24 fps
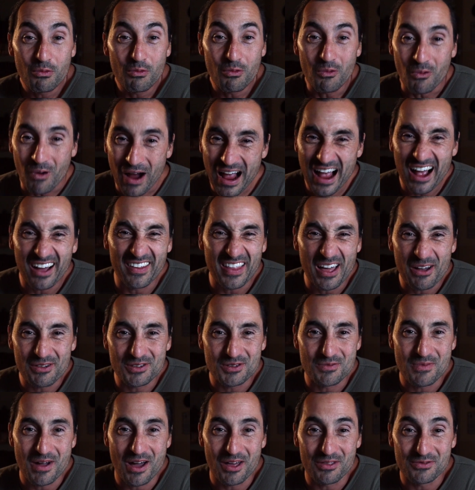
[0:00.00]
Wow, that was
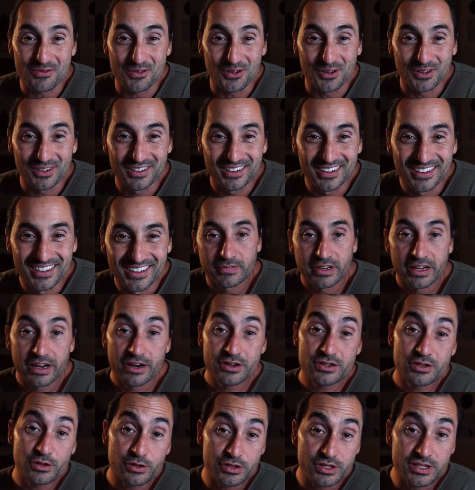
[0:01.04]
a mouthful.
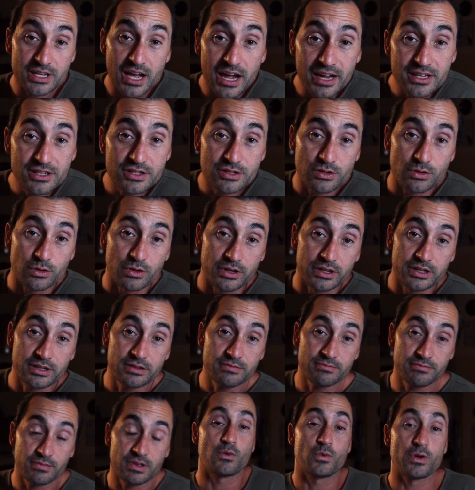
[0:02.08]
Here's a little side
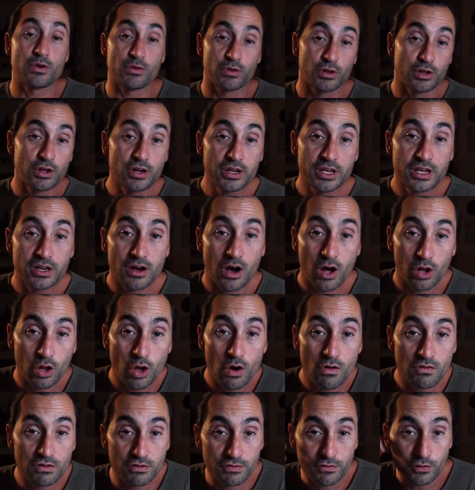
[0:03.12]
story. We were looking all
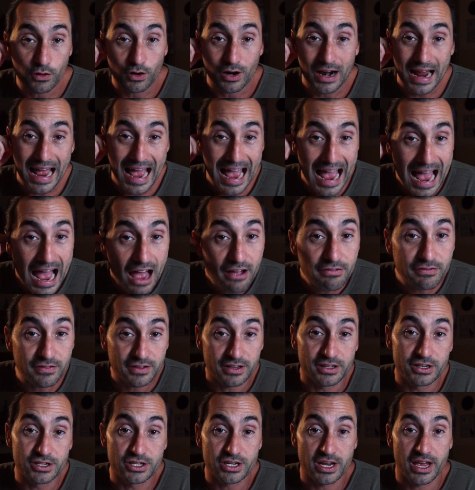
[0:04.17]
over for
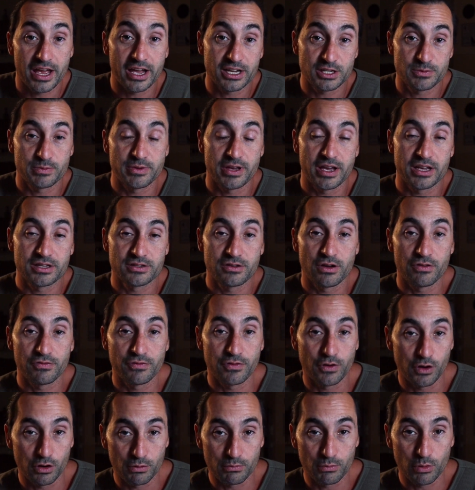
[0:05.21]
1/2-inch XPS
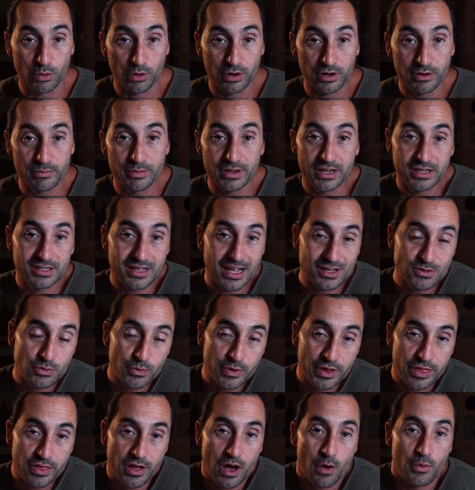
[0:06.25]
foam board because that's what
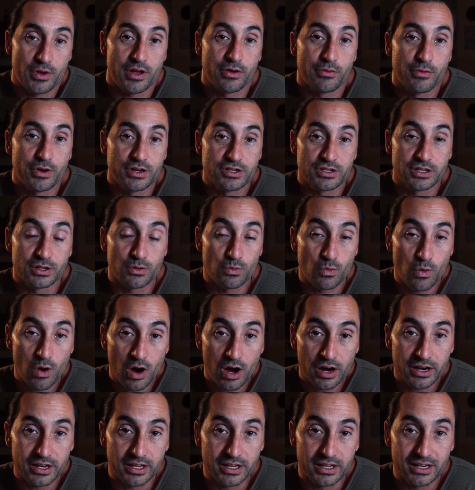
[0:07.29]
we thought we originally
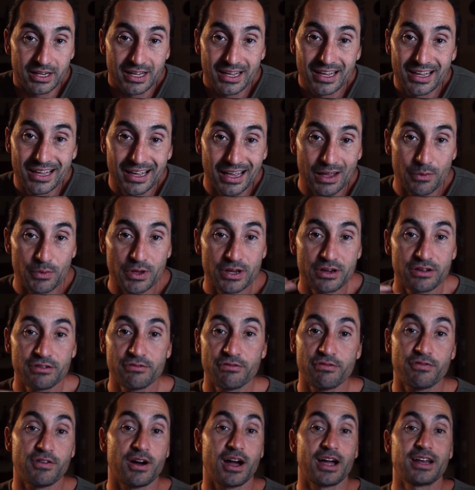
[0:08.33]
wanted, and we couldn't
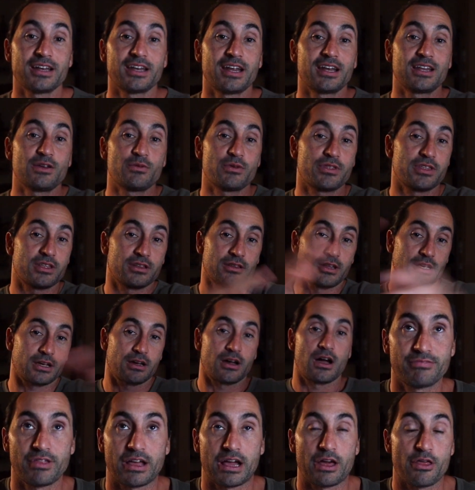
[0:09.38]
find any within like a
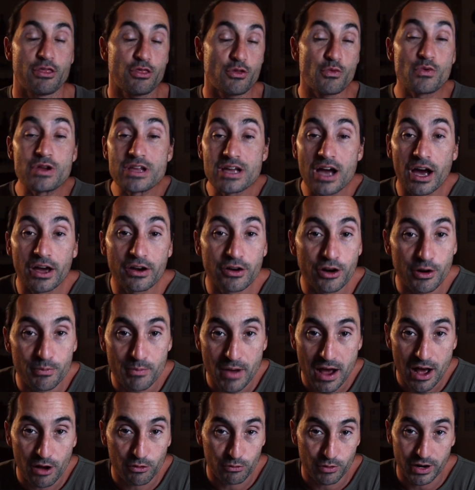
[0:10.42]

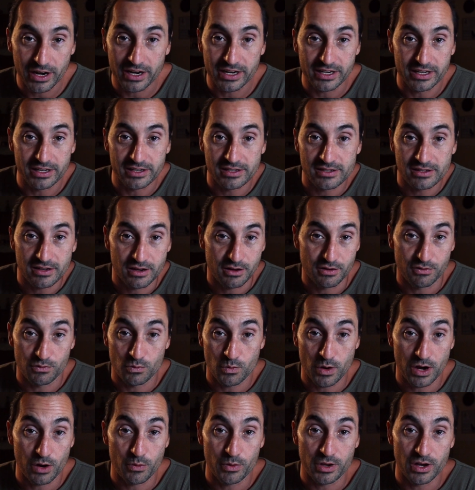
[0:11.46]
300-mile radius of
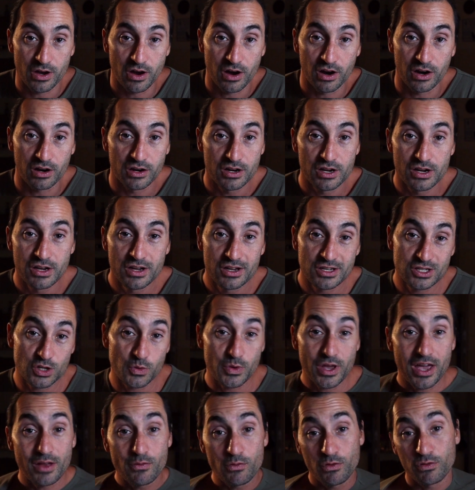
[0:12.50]
where we are. So
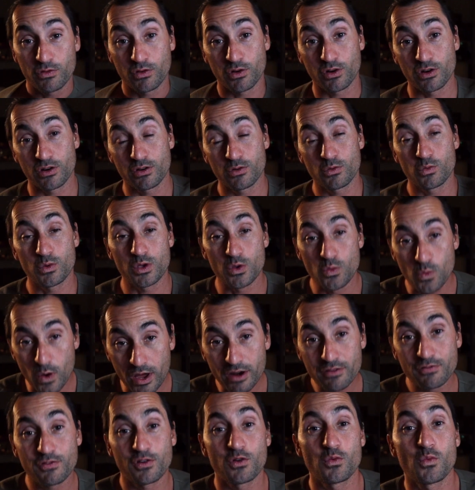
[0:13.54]
we
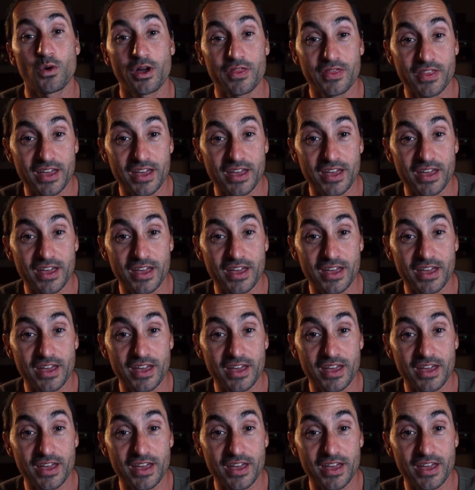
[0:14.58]
went for what